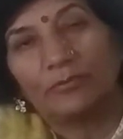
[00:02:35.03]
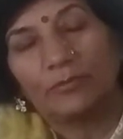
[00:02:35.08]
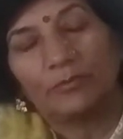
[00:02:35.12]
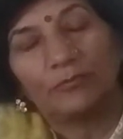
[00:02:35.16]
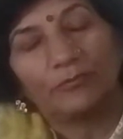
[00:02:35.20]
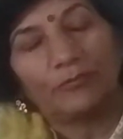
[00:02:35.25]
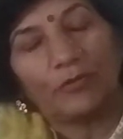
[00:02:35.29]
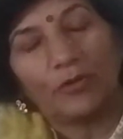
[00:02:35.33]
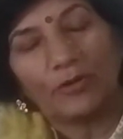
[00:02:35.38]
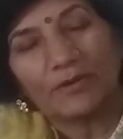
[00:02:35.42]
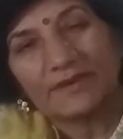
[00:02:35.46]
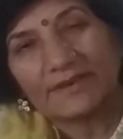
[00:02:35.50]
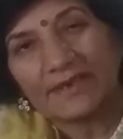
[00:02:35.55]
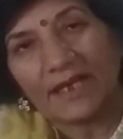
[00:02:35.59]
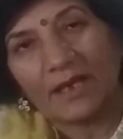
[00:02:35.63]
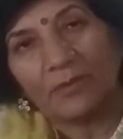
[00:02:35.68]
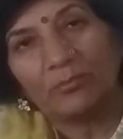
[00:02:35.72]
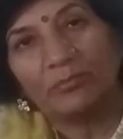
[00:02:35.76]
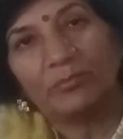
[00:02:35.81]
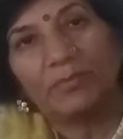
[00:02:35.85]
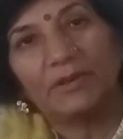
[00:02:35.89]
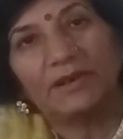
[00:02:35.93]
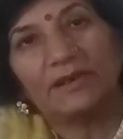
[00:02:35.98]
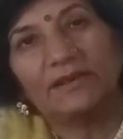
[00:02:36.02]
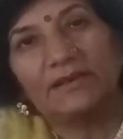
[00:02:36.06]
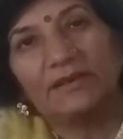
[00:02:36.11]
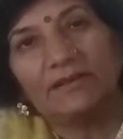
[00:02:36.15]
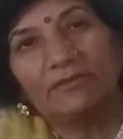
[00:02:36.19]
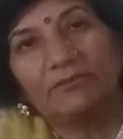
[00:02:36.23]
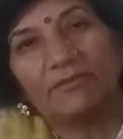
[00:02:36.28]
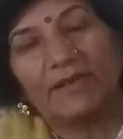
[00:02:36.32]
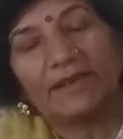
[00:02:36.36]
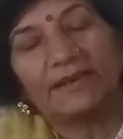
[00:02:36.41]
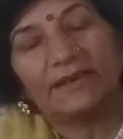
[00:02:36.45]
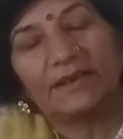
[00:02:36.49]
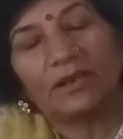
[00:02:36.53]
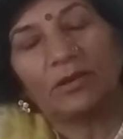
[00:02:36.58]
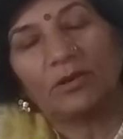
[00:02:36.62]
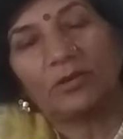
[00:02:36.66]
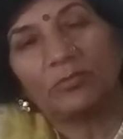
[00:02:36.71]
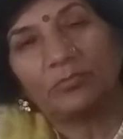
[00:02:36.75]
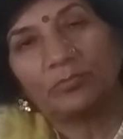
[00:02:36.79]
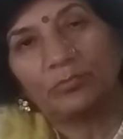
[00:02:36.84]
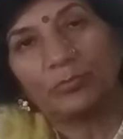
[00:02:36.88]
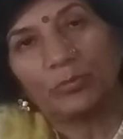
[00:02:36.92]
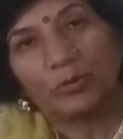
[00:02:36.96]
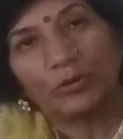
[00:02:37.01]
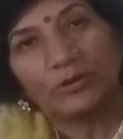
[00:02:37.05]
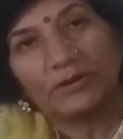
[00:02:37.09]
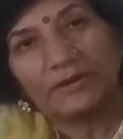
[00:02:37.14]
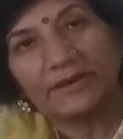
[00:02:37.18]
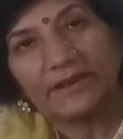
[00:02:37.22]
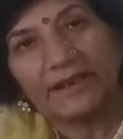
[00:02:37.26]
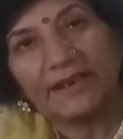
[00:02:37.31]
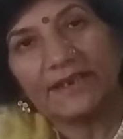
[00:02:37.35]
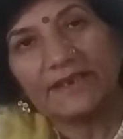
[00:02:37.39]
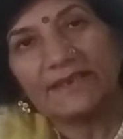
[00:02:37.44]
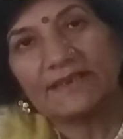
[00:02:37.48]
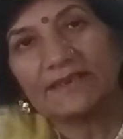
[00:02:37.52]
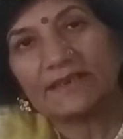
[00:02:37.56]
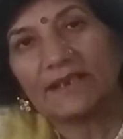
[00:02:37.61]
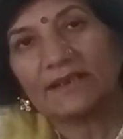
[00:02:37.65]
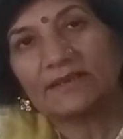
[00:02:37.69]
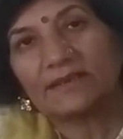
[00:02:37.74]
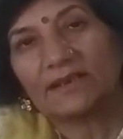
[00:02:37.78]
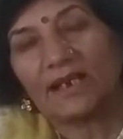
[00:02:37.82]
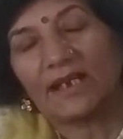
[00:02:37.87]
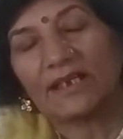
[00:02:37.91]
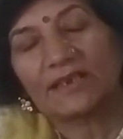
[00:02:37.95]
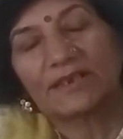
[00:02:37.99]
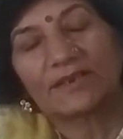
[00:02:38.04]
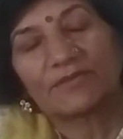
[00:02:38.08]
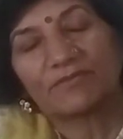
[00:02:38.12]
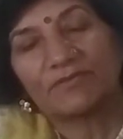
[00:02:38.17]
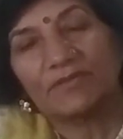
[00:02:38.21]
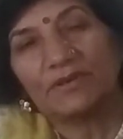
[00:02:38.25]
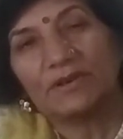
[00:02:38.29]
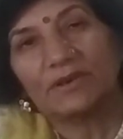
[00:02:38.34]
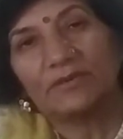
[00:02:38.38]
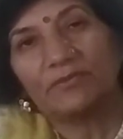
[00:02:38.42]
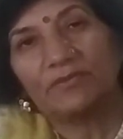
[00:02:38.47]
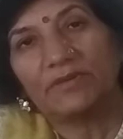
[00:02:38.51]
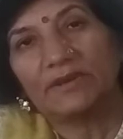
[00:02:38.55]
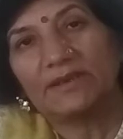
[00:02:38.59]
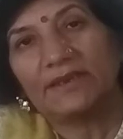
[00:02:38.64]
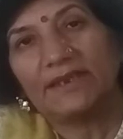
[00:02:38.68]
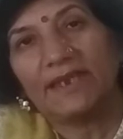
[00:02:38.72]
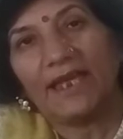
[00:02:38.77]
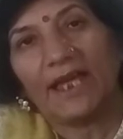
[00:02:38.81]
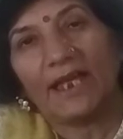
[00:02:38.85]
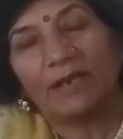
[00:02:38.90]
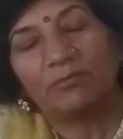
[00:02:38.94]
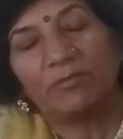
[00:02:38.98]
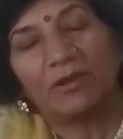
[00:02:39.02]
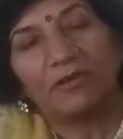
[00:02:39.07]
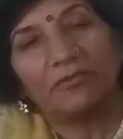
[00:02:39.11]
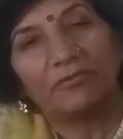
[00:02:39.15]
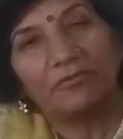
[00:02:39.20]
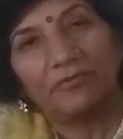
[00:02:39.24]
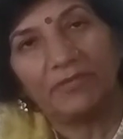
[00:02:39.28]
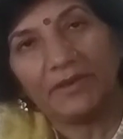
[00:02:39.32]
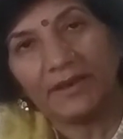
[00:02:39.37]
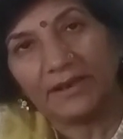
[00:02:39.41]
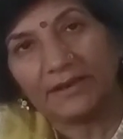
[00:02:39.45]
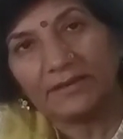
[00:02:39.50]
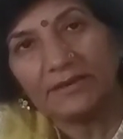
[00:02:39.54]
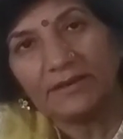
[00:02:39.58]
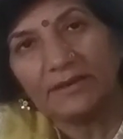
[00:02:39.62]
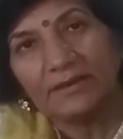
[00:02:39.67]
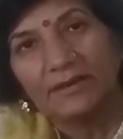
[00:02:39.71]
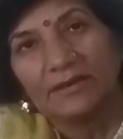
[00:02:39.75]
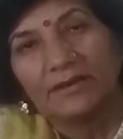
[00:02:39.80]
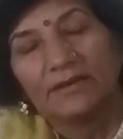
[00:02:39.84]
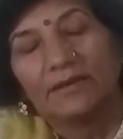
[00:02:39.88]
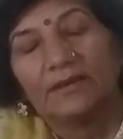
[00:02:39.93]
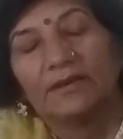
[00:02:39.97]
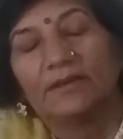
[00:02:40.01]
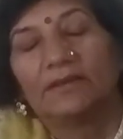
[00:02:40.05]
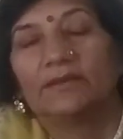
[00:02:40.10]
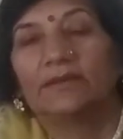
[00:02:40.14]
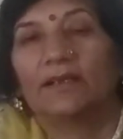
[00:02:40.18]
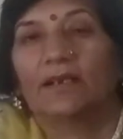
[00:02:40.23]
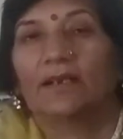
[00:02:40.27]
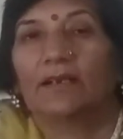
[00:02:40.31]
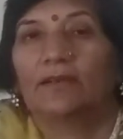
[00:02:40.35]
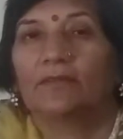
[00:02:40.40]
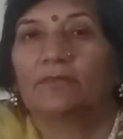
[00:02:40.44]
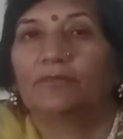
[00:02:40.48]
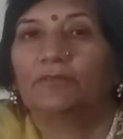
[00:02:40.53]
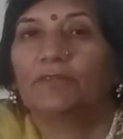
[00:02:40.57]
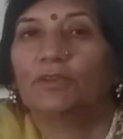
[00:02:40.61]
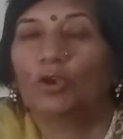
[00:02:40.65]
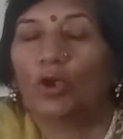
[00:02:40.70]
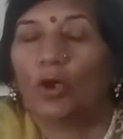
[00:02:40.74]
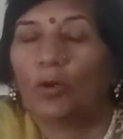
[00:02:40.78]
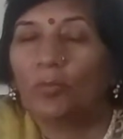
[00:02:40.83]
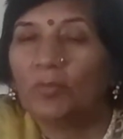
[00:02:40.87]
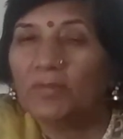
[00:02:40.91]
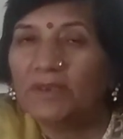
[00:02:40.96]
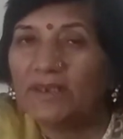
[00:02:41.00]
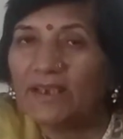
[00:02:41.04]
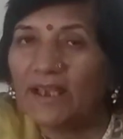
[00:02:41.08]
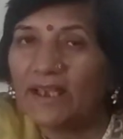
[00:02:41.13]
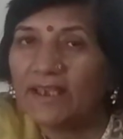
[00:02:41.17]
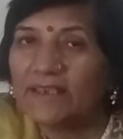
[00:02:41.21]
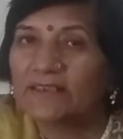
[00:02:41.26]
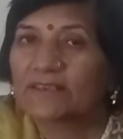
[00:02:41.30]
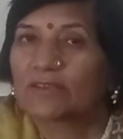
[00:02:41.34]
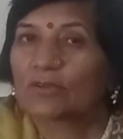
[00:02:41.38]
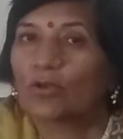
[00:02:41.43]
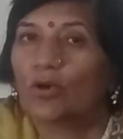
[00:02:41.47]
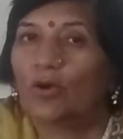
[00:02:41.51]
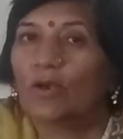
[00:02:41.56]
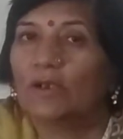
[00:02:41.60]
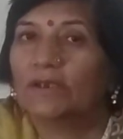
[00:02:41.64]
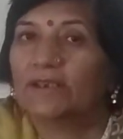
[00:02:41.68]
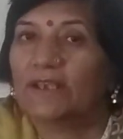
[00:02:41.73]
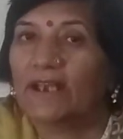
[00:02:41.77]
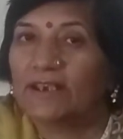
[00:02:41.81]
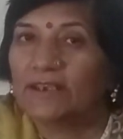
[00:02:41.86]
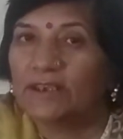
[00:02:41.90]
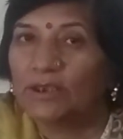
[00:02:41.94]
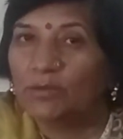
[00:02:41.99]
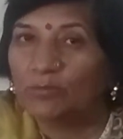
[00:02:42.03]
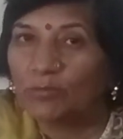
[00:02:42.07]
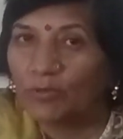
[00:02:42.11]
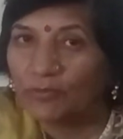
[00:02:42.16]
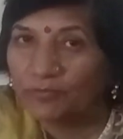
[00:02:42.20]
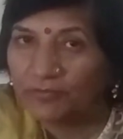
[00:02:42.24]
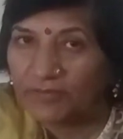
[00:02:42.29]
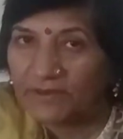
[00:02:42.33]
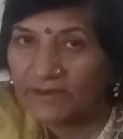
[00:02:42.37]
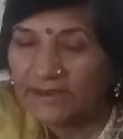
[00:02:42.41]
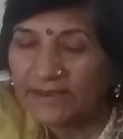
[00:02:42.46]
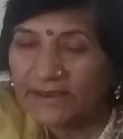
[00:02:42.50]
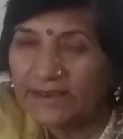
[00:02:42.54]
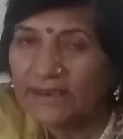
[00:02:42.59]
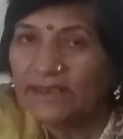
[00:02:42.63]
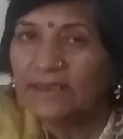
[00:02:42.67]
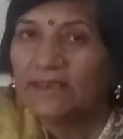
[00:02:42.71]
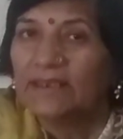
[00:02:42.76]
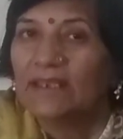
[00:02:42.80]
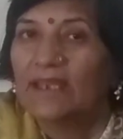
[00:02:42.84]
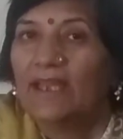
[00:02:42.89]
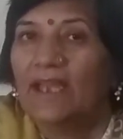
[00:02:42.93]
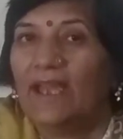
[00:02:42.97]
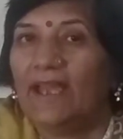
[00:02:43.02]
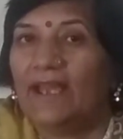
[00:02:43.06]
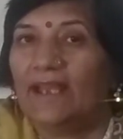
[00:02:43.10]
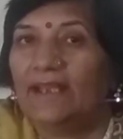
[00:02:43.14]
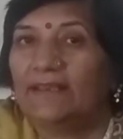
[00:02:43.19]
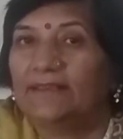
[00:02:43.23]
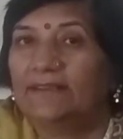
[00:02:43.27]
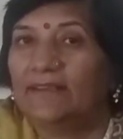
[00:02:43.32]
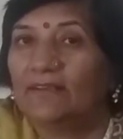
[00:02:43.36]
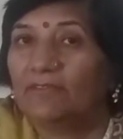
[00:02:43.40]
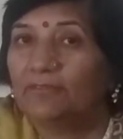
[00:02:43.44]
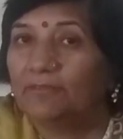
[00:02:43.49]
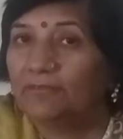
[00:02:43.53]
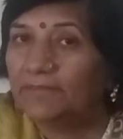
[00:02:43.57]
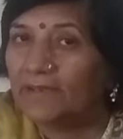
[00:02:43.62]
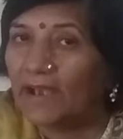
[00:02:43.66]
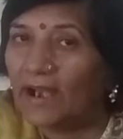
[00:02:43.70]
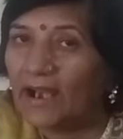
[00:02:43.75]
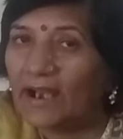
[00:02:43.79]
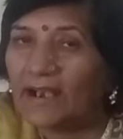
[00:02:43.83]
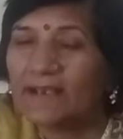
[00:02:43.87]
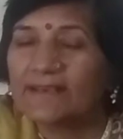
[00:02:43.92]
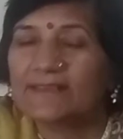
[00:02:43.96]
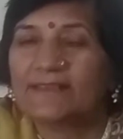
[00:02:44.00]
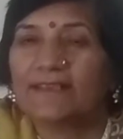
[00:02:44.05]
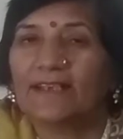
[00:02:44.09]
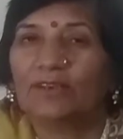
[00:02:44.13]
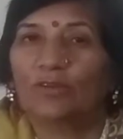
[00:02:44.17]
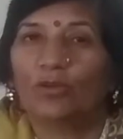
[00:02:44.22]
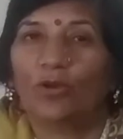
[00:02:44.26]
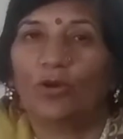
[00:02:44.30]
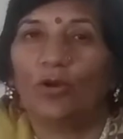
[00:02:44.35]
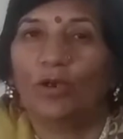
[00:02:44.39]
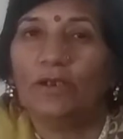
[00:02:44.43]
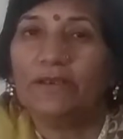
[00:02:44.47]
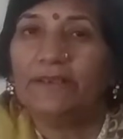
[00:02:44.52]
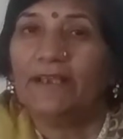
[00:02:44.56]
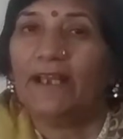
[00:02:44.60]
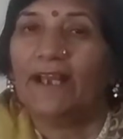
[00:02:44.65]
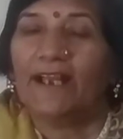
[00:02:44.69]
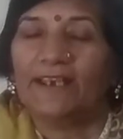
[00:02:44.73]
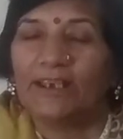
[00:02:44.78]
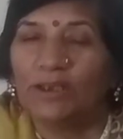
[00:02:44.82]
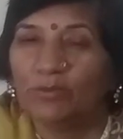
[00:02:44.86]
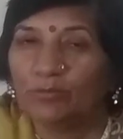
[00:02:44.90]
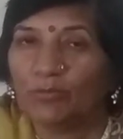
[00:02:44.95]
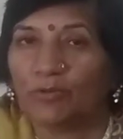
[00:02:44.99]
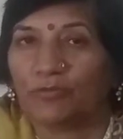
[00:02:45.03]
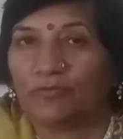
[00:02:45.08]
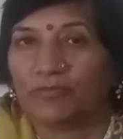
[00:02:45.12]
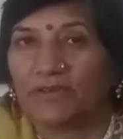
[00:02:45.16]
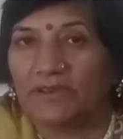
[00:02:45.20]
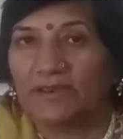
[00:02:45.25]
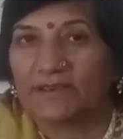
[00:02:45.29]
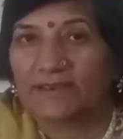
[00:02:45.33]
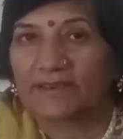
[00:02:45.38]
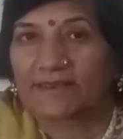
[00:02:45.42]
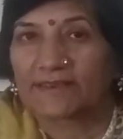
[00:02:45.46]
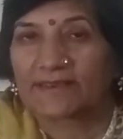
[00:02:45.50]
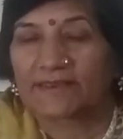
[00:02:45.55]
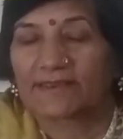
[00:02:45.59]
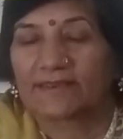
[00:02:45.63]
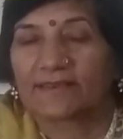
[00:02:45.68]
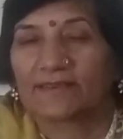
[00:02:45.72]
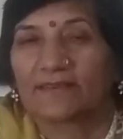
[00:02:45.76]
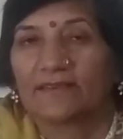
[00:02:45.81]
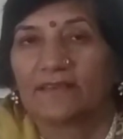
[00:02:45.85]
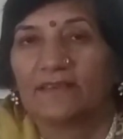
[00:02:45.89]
For example, when the pollen grains are transferred with the help of wind, the phenomena is called anemophily and the flowers are called anemophilous.